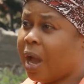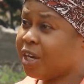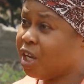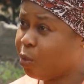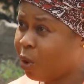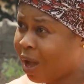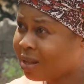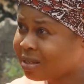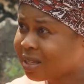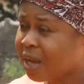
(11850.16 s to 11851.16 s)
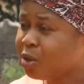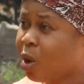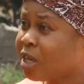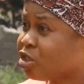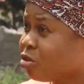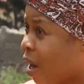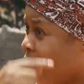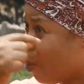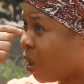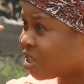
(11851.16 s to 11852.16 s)
And he will answer you and
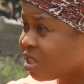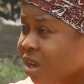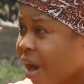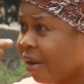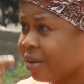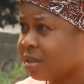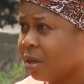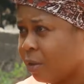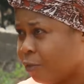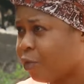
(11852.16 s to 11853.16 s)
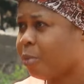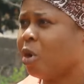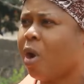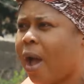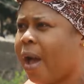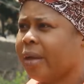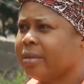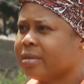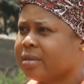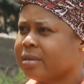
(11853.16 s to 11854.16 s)
dry away tears from your
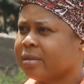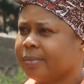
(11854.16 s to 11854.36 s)
eyes.